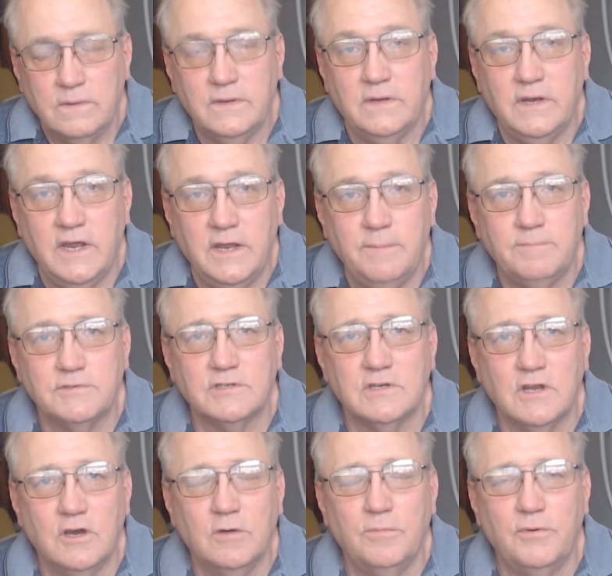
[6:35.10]
Deep,
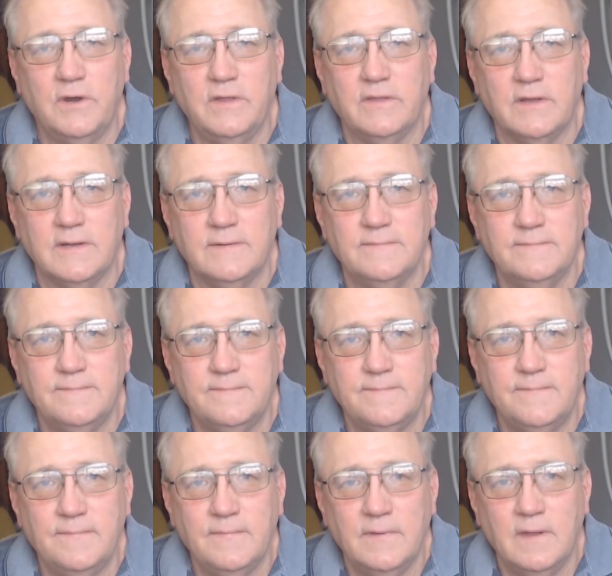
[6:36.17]
slow breathing.
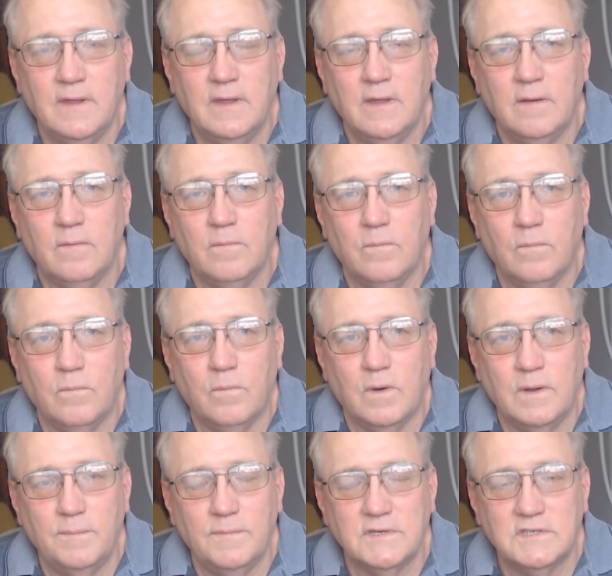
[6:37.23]

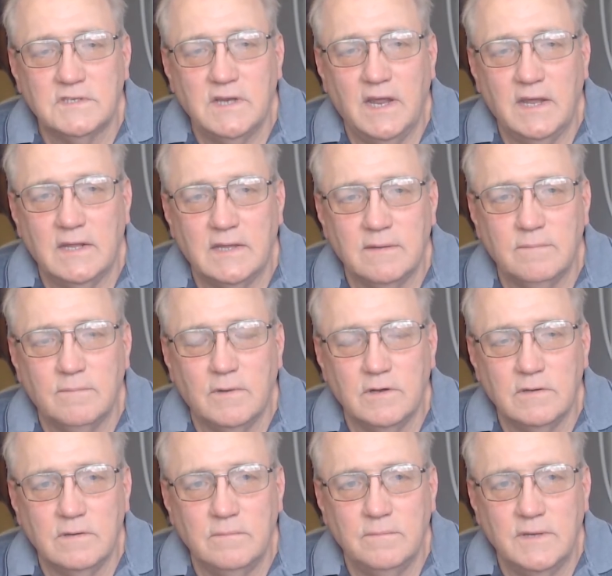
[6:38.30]
One mistake that
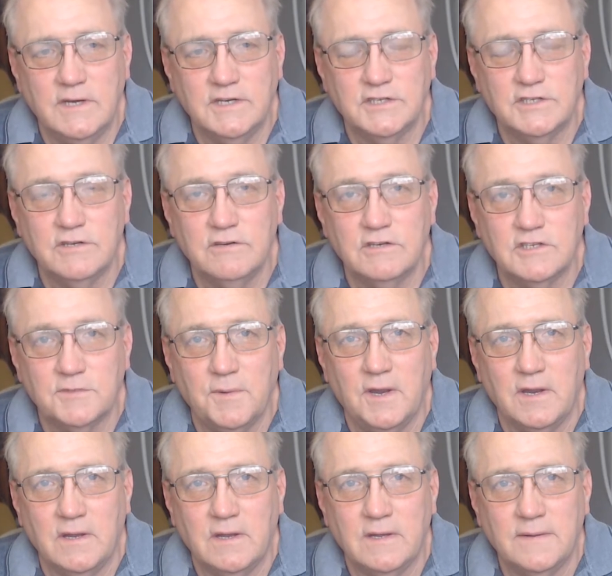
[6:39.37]
many students
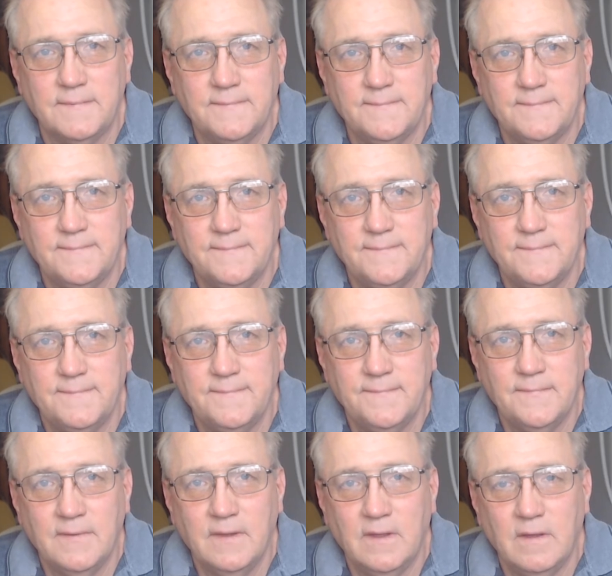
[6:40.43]
make
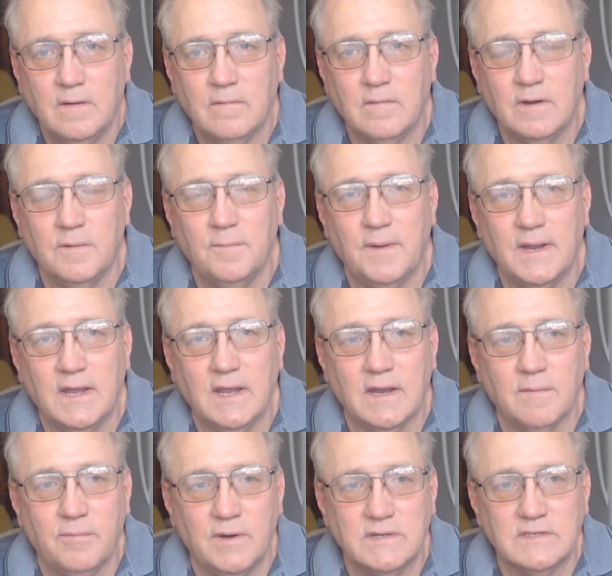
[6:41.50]
when they're making a
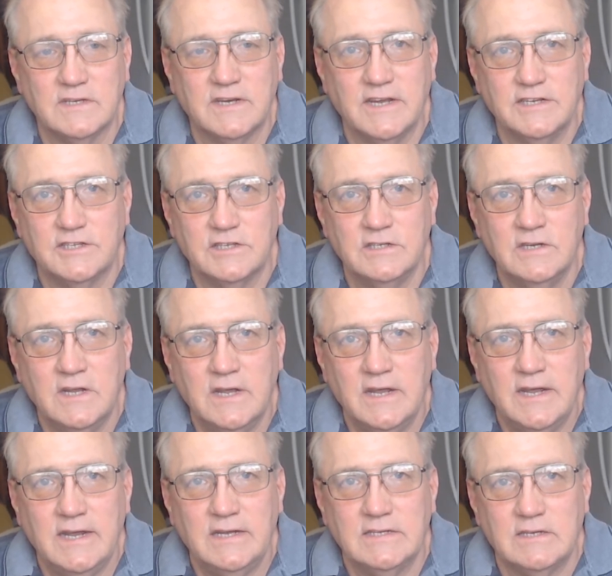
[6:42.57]
presentation
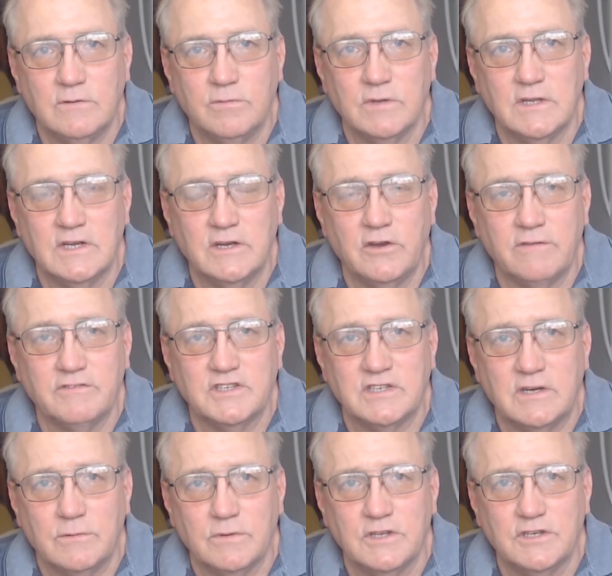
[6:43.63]
is they're really nervous and
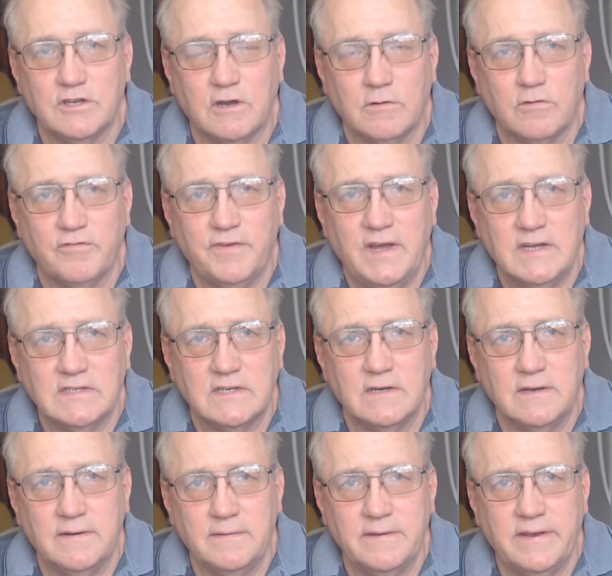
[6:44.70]
they really talk real fast and
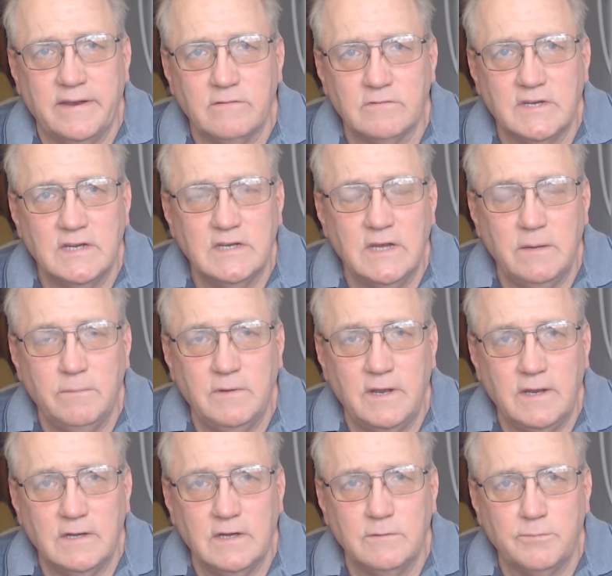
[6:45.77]
then they don't take
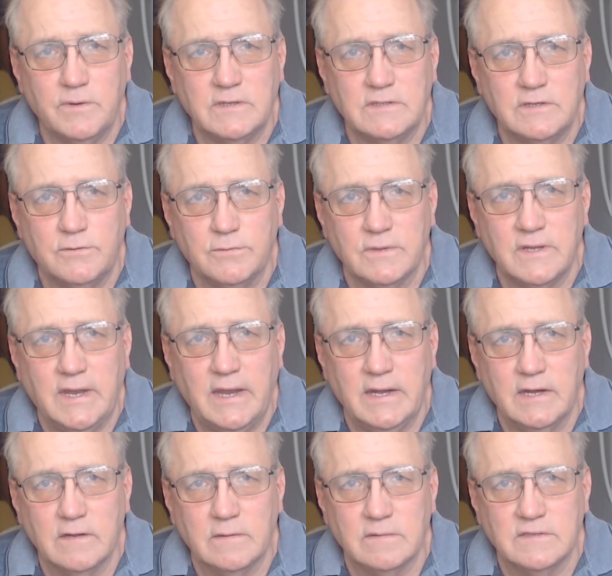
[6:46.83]
deep breaths and you really can't
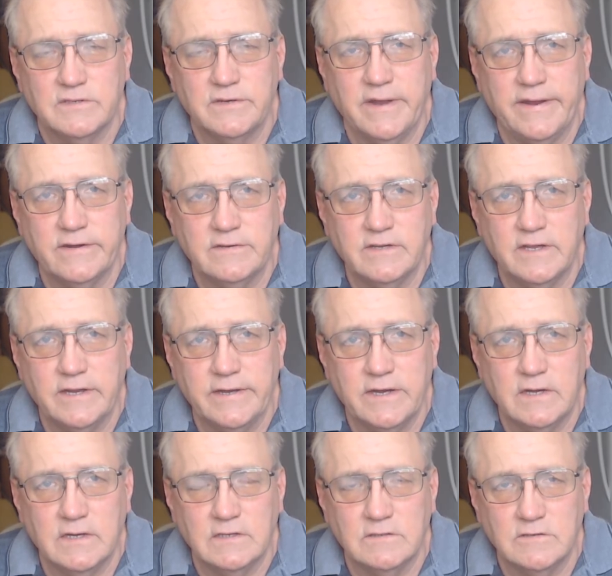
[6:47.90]
hear them because they're not articulating
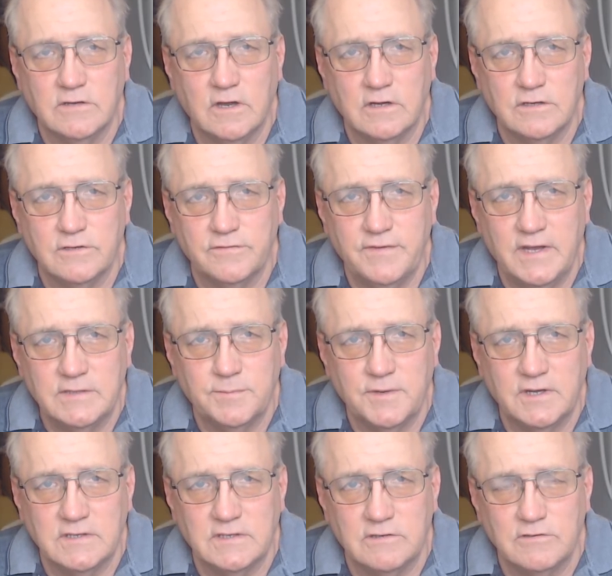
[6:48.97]
because they're talking too fast
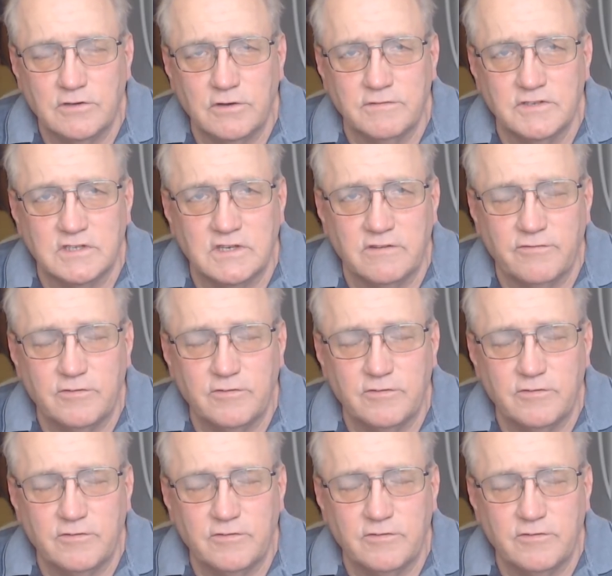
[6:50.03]
because they're nervous and they're